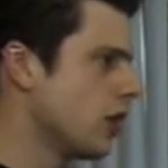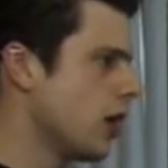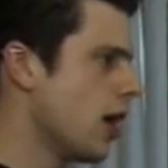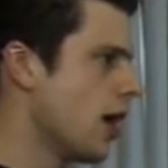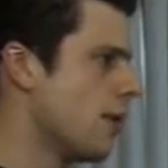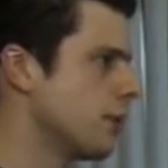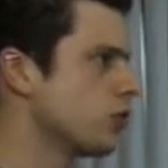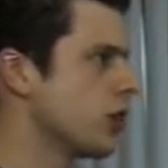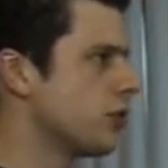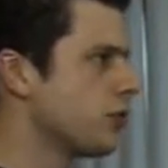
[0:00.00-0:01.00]
and
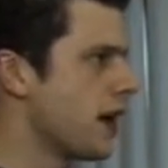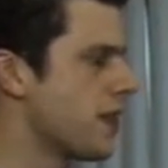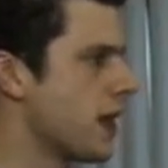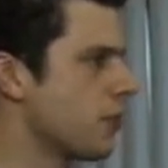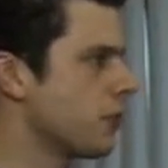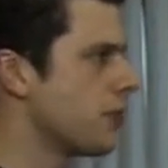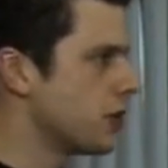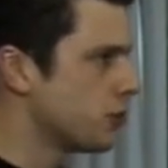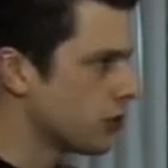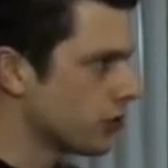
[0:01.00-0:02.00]
trying to find them on
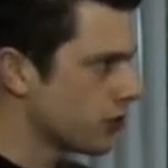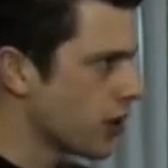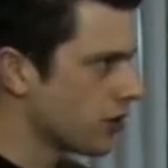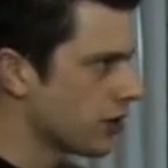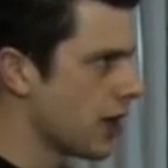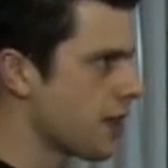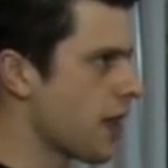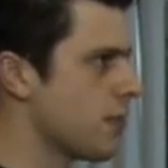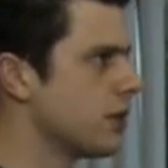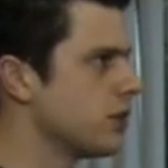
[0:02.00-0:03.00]
Facebook and start to get
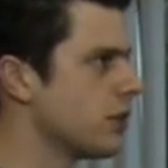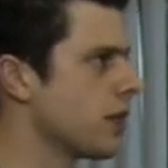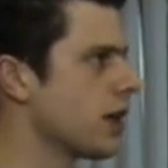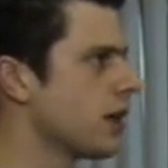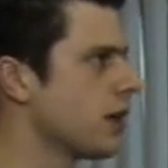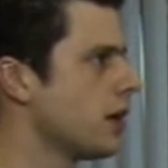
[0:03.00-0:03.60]
them into there.